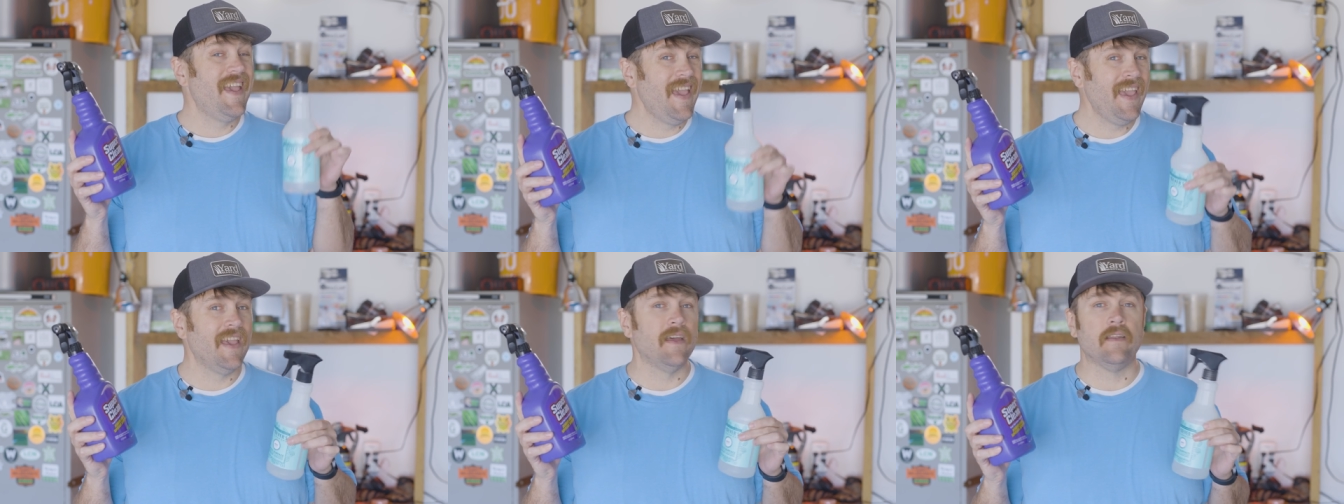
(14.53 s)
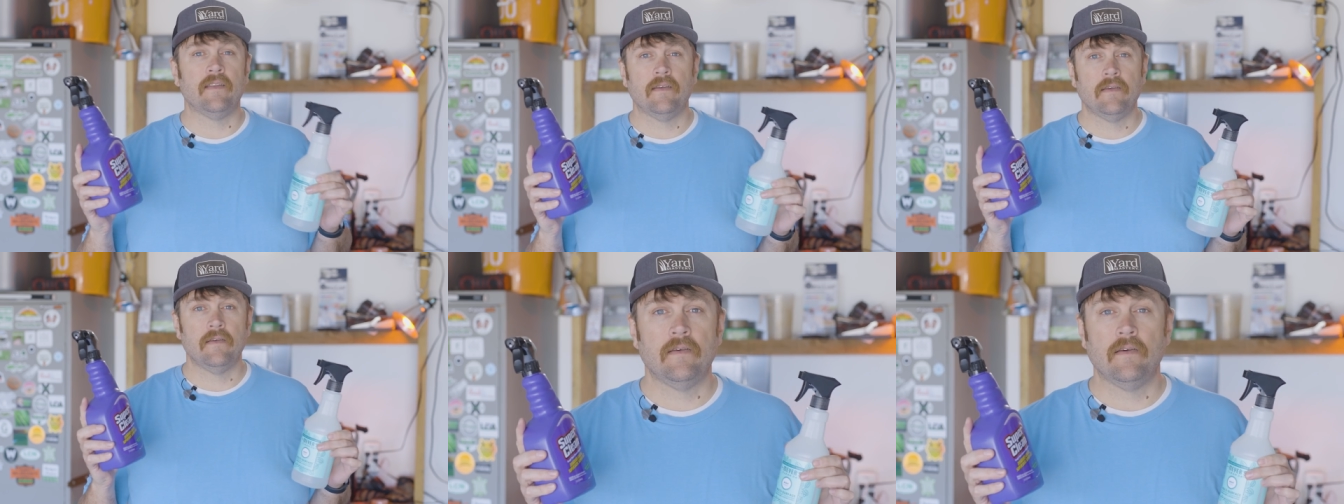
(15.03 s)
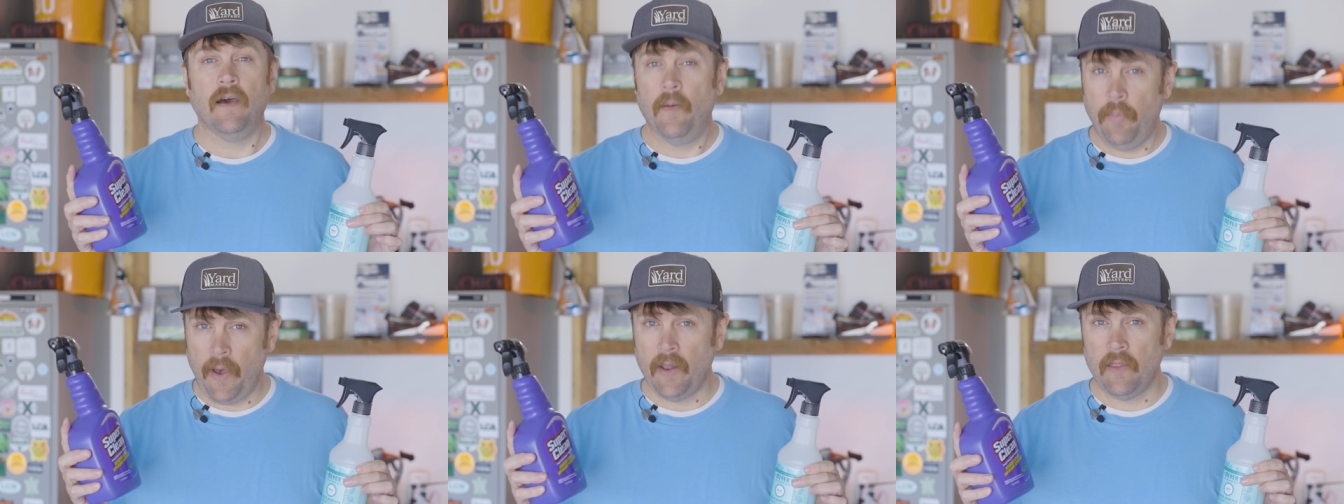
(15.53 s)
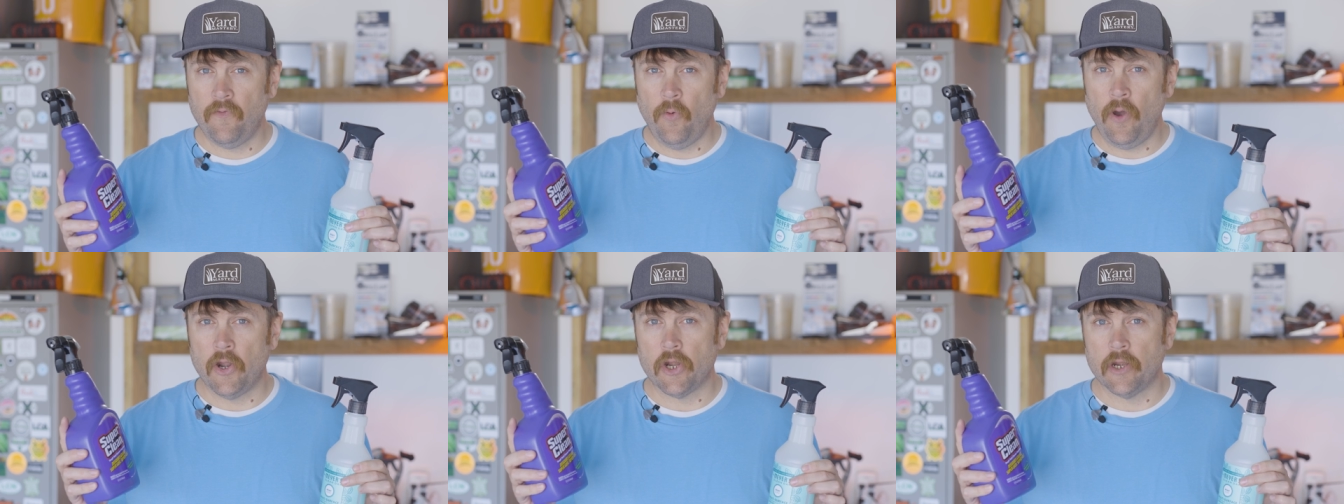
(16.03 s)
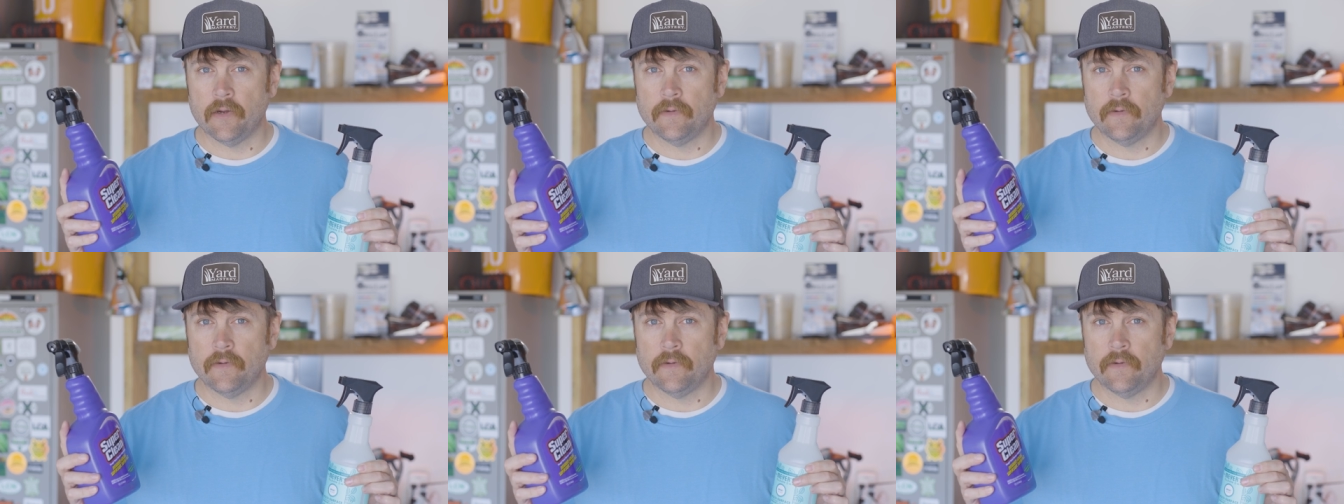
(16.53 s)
and a bottle of water.